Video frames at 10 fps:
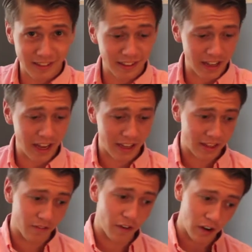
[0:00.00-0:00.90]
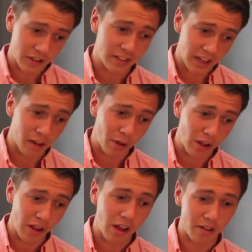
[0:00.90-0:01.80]
like the first
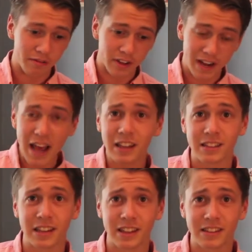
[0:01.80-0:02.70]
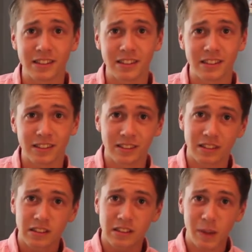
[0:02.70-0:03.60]
syllable of analysis.
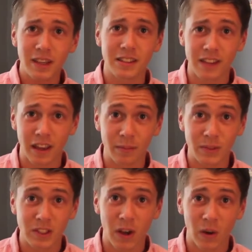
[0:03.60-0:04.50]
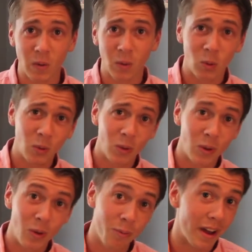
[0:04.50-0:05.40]
Spelled the same. So,
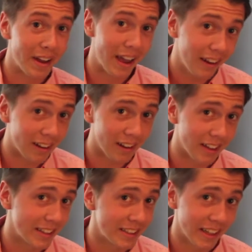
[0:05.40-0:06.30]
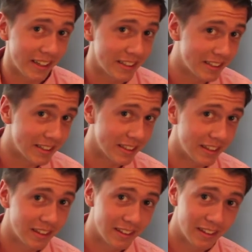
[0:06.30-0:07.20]
my Anal-Ysis,
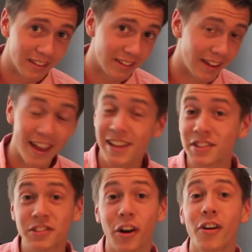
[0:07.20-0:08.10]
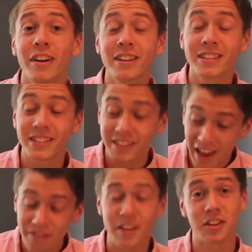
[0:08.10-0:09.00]
insert
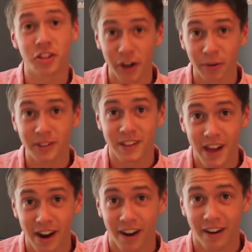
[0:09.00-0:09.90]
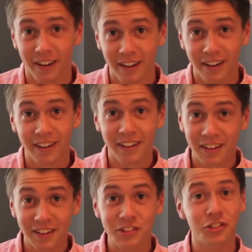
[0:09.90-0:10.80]
7 jokes there,
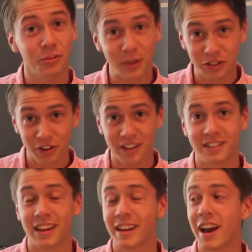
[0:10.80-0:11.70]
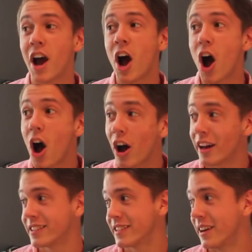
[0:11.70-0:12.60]
should be trusted.
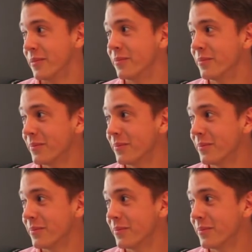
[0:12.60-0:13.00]
Awesome.